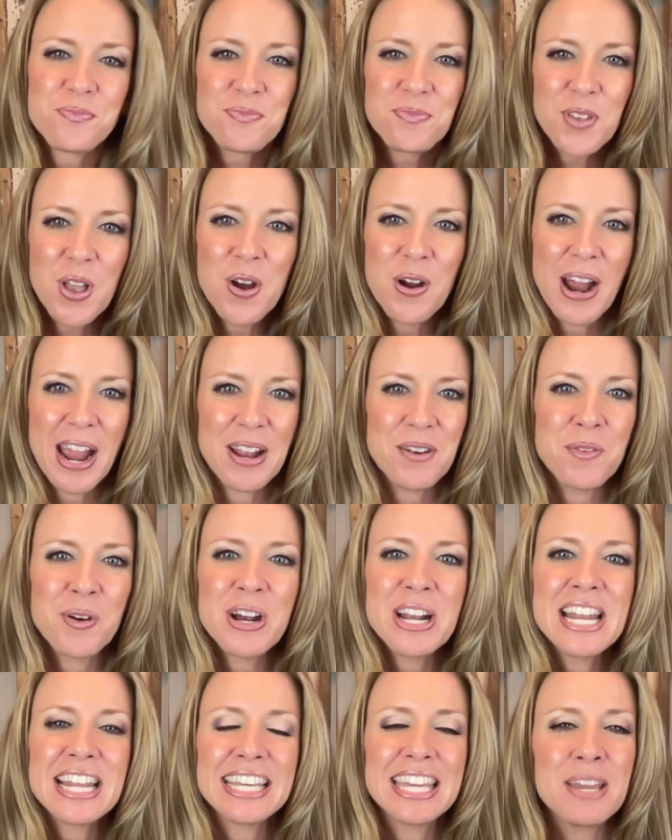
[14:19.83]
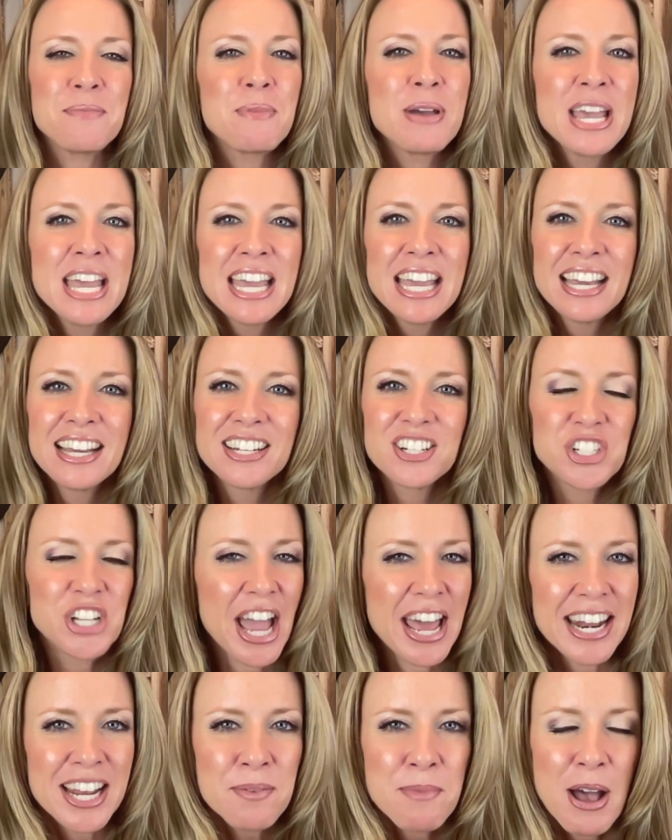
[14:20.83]
All right, we're going to keep
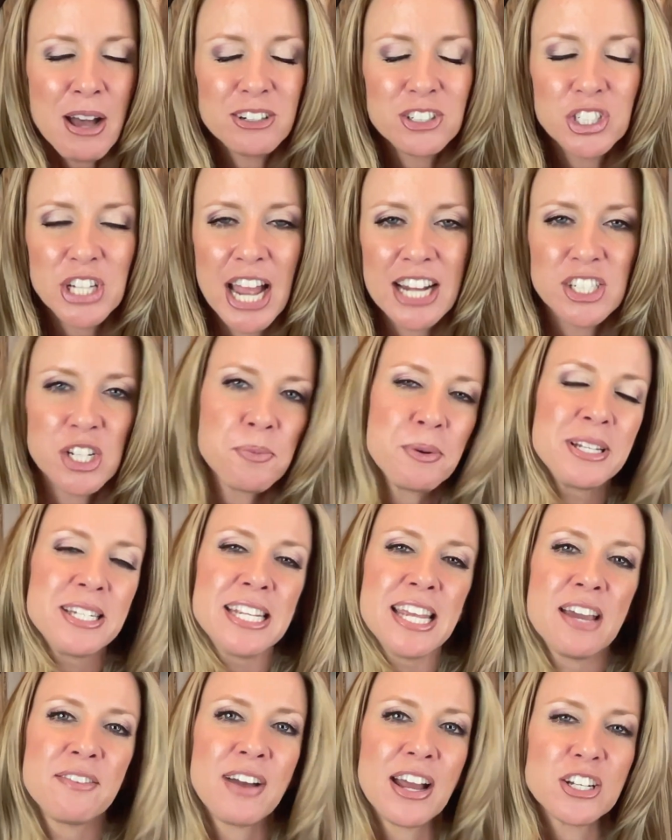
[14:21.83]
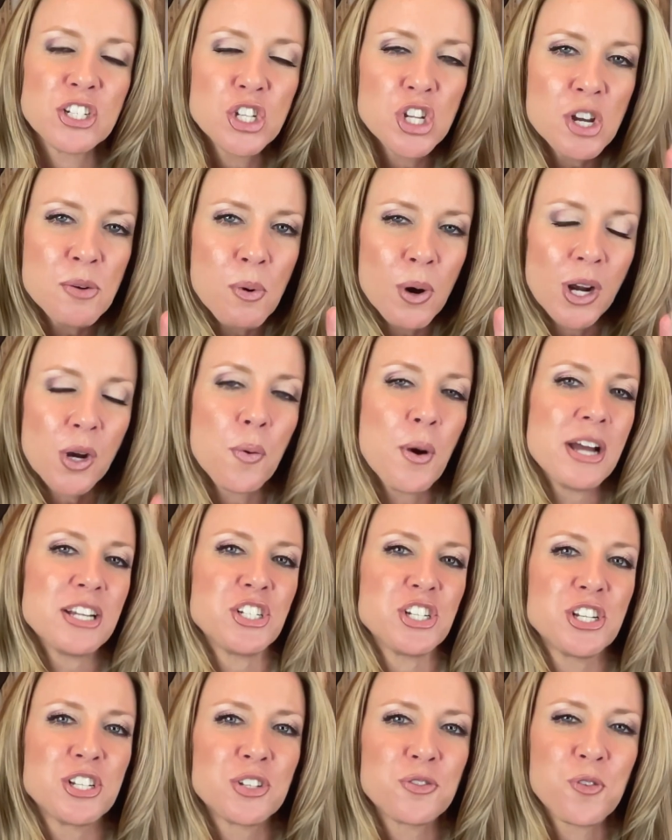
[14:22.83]
chatting about ChatGPT. I've got two more
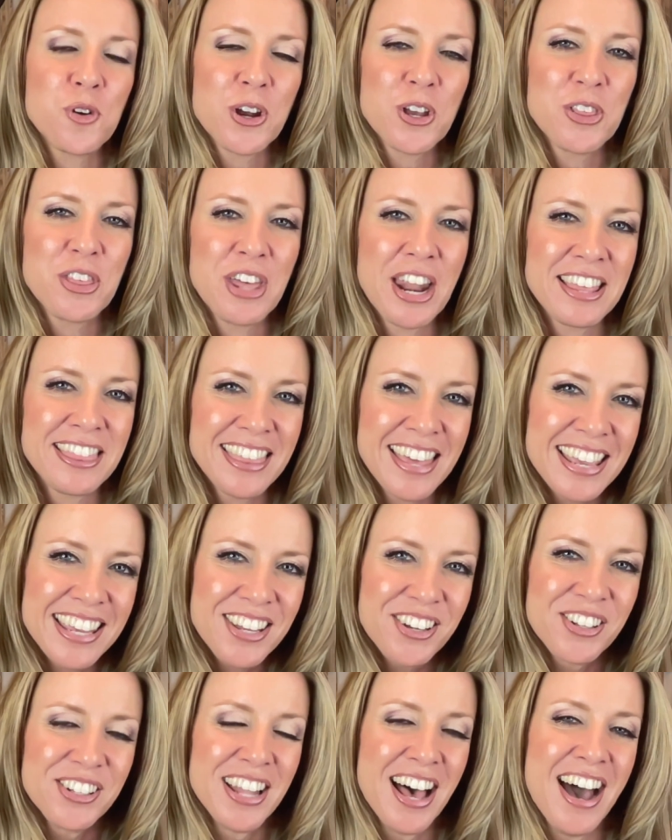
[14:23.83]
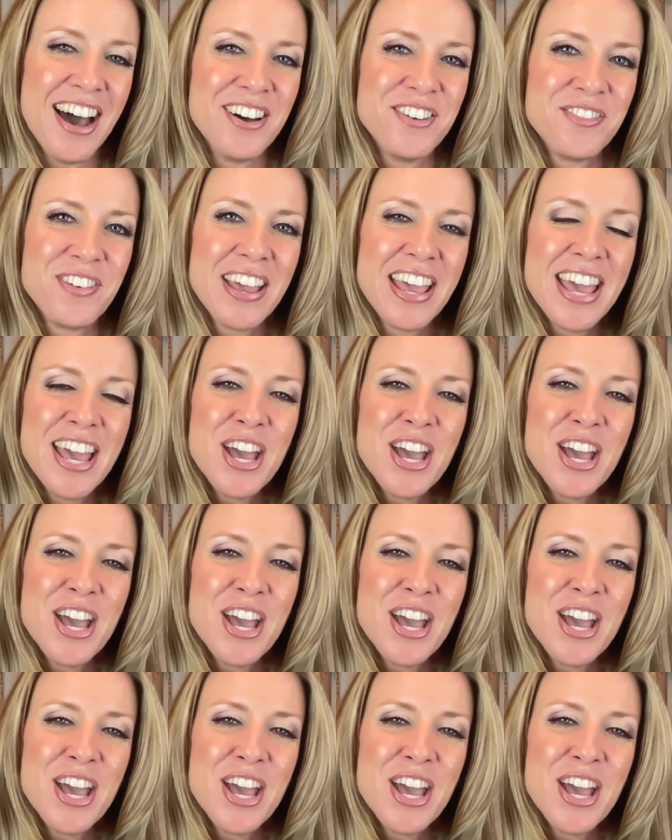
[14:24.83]
questions for you that I think you'll love.